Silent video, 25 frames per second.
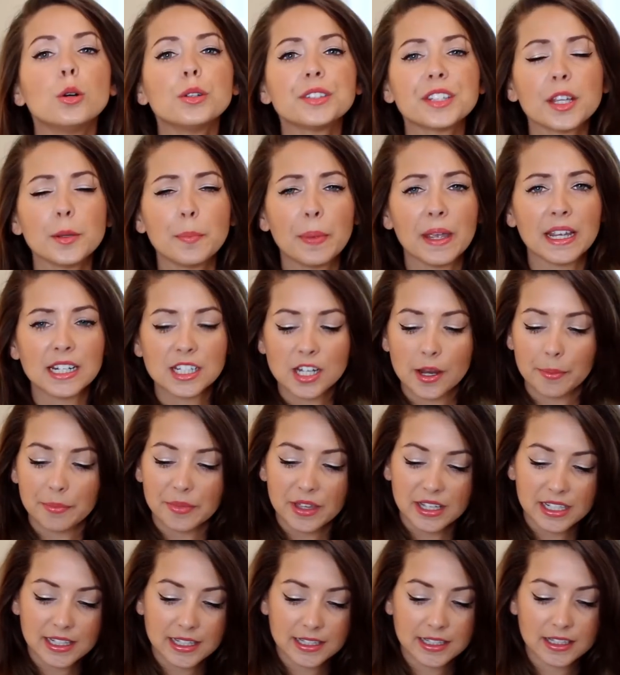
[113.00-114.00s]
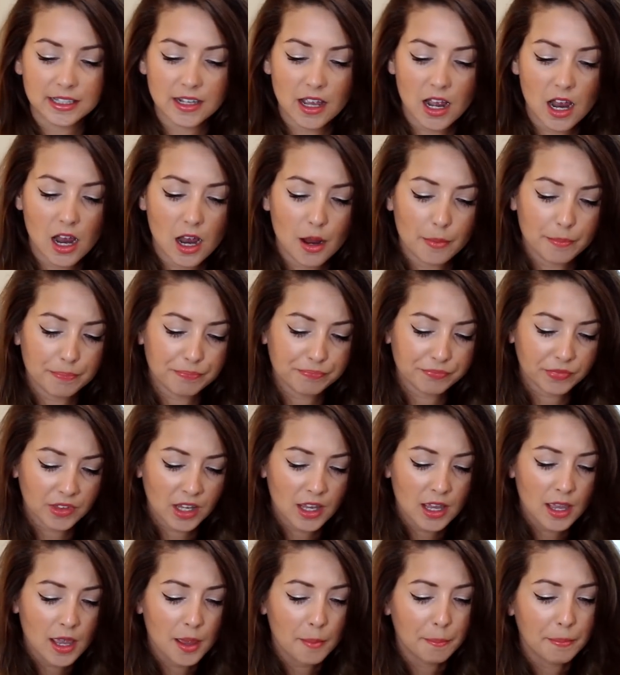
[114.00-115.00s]
I also picked up this um,
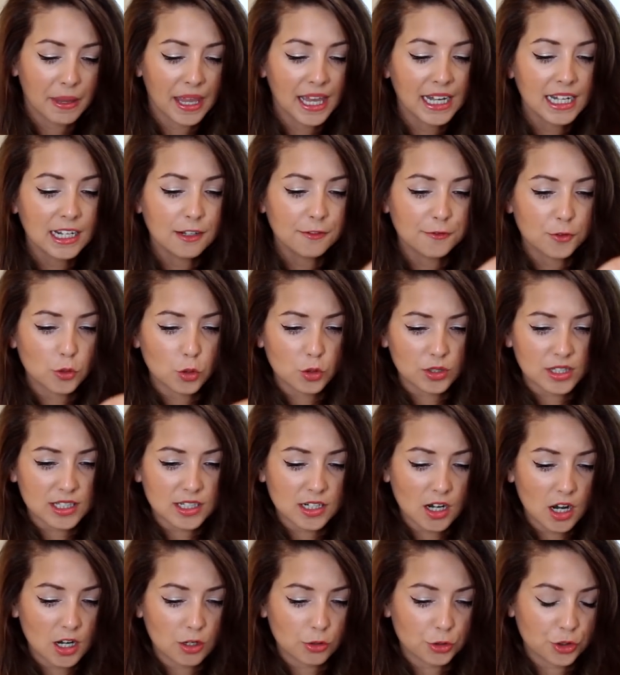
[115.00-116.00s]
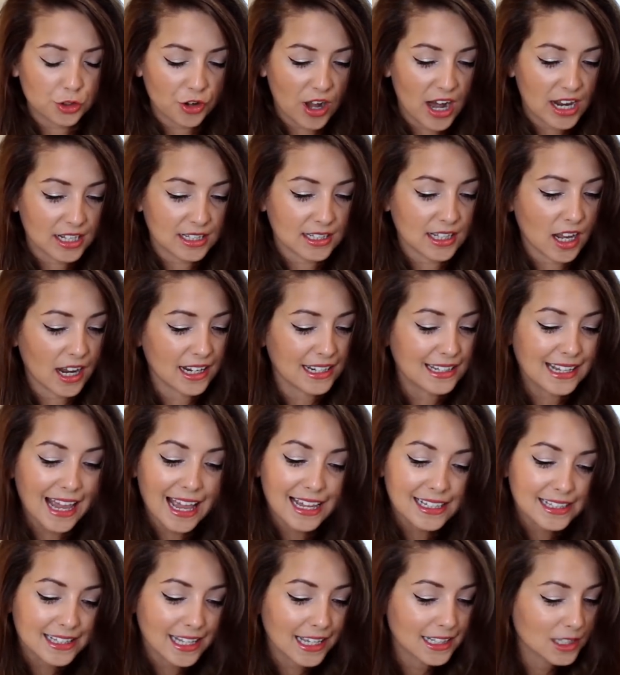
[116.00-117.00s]
pinafore style dress. I
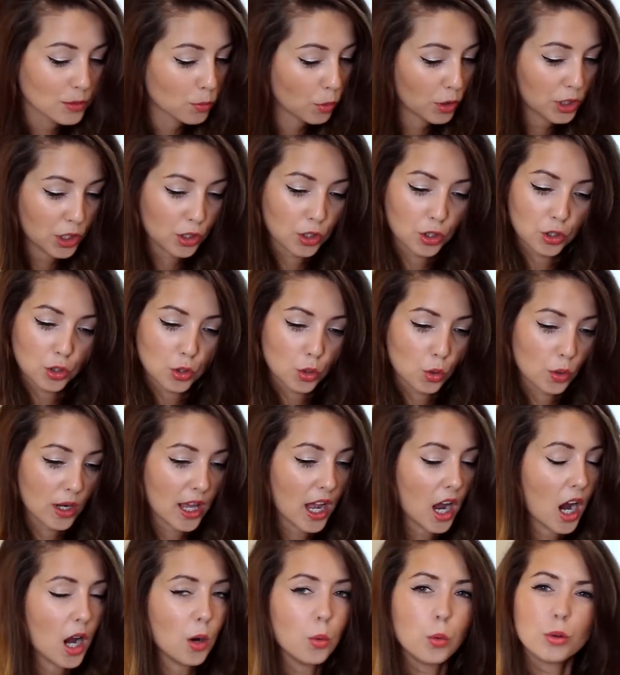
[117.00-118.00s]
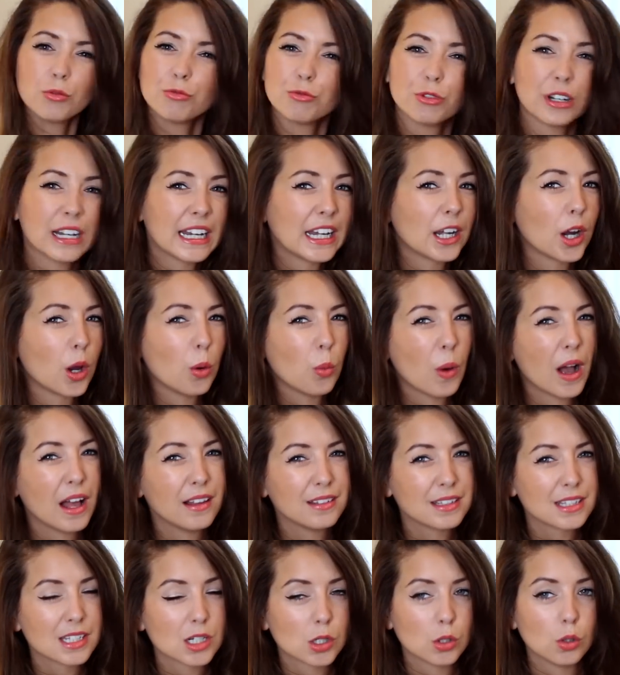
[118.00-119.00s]
guess that's what you could call it. I wouldn't really know what
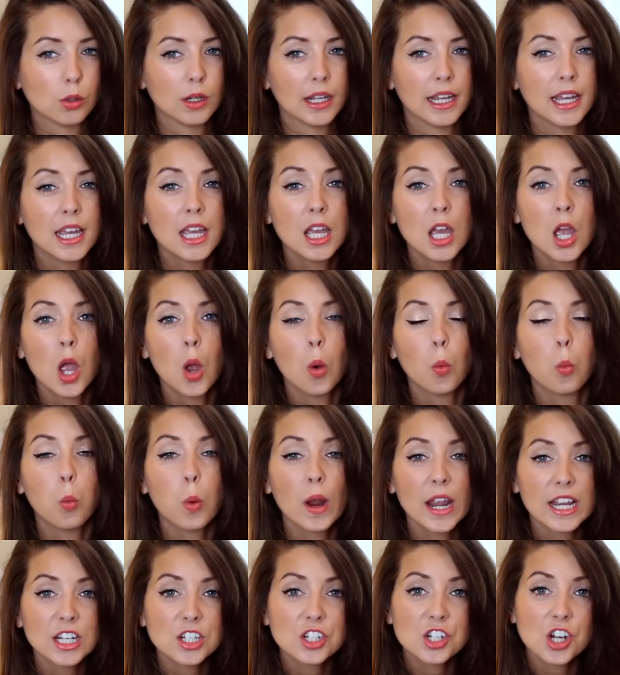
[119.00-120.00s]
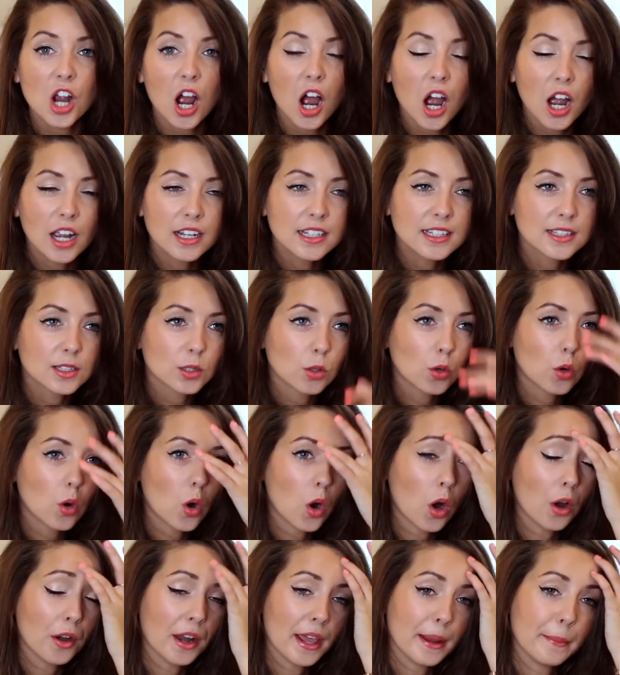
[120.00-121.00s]
else to call it. Which I
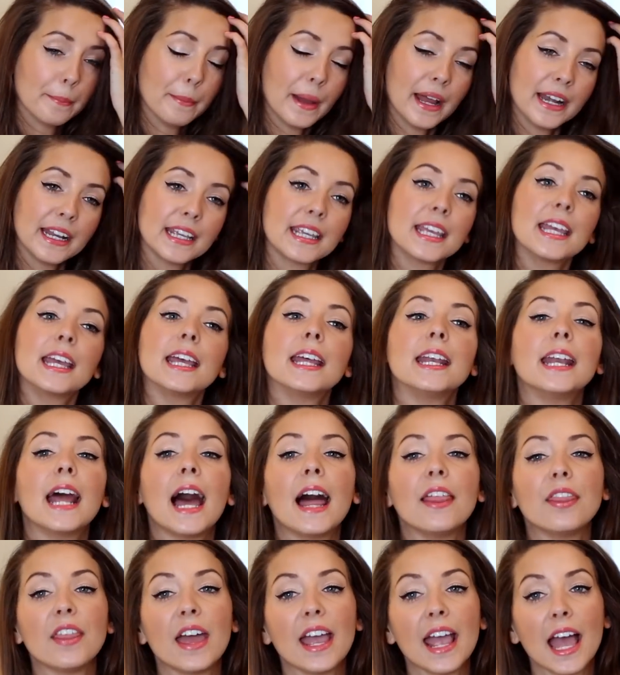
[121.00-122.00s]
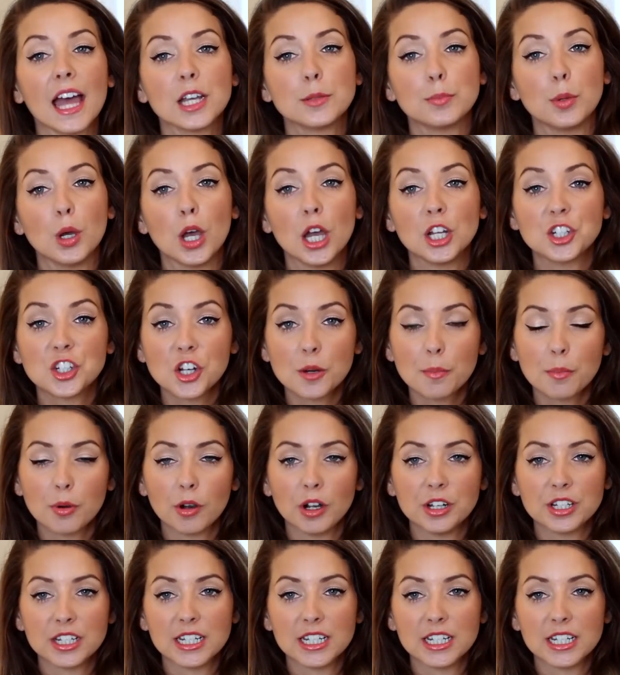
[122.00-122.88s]
saw on a mannequin and they had put a jumper